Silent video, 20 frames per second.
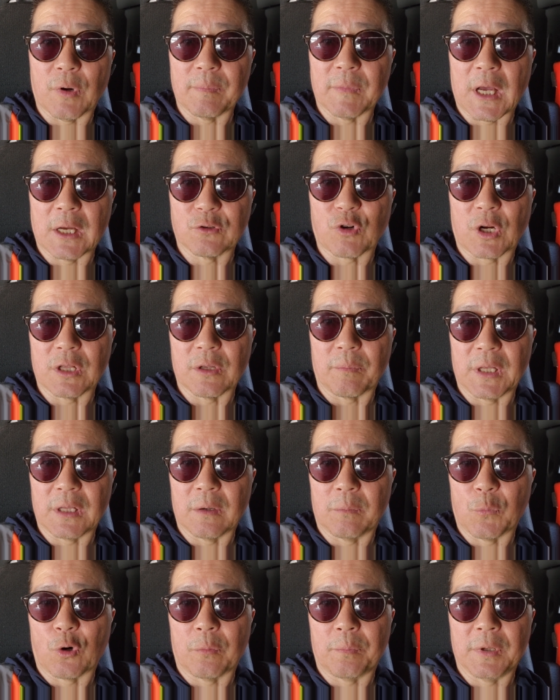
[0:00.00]
I'm not trying to be the
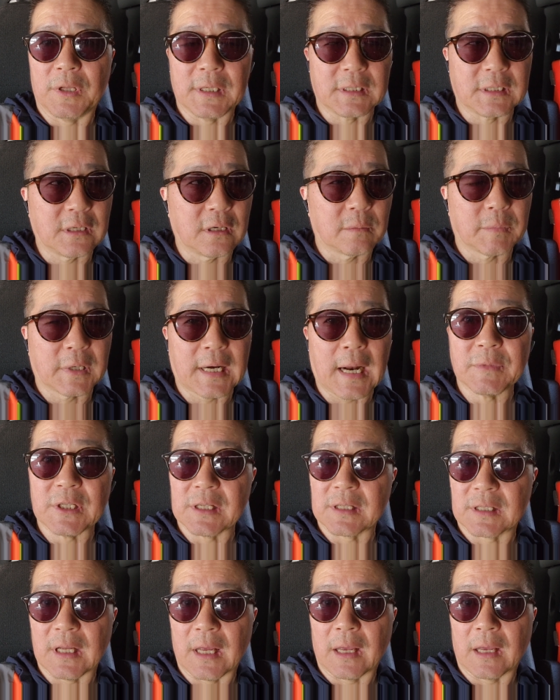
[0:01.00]
moral police here, but I'm
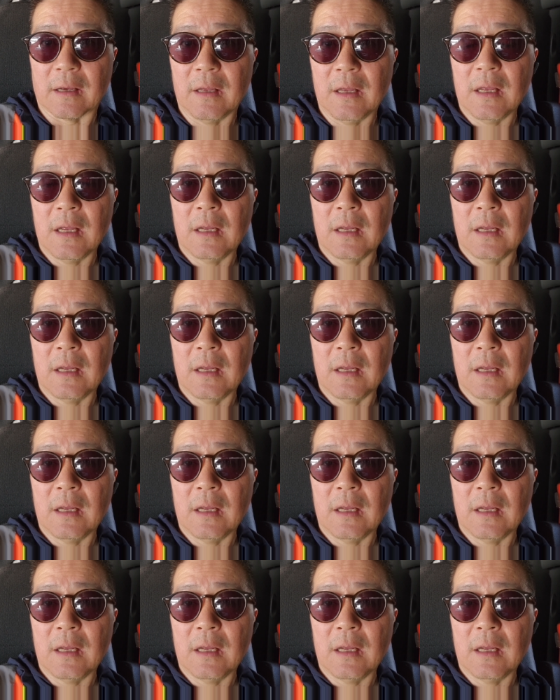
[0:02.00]
just saying